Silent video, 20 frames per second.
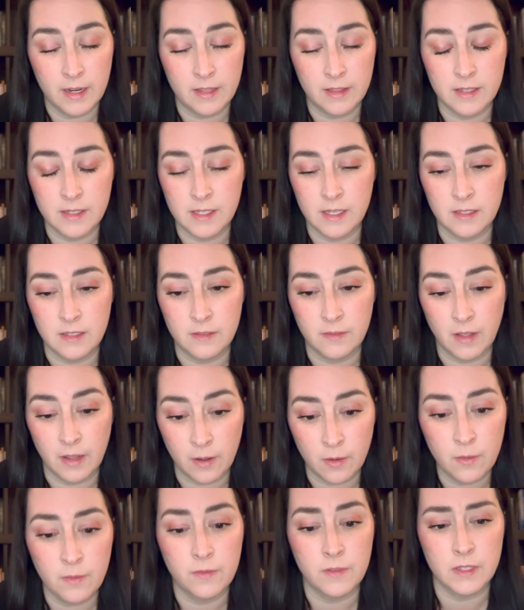In the sense of like,
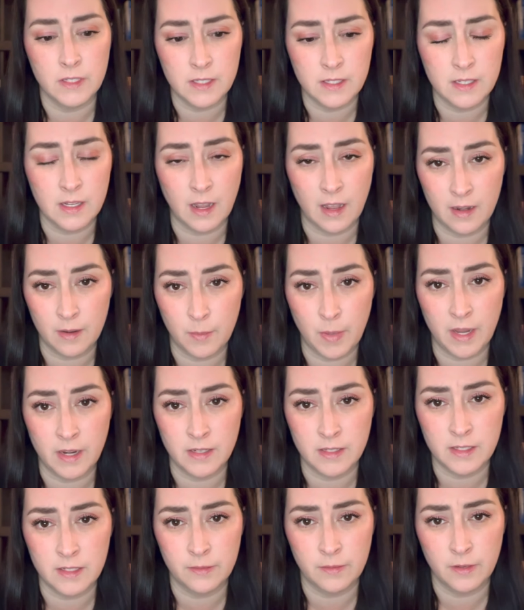oh, if this is the kind of pain
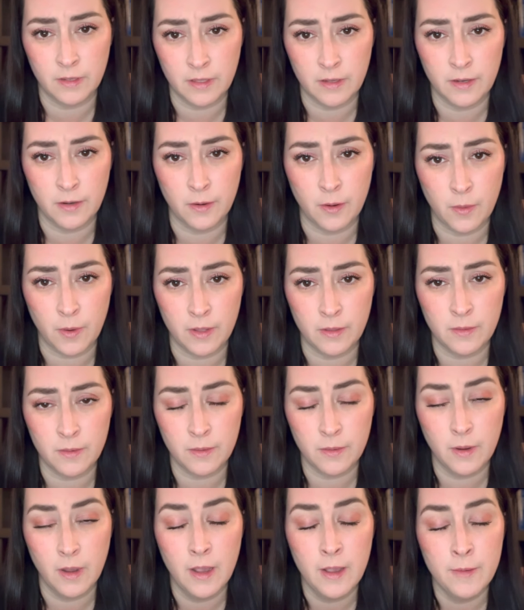and suffering that you're going through,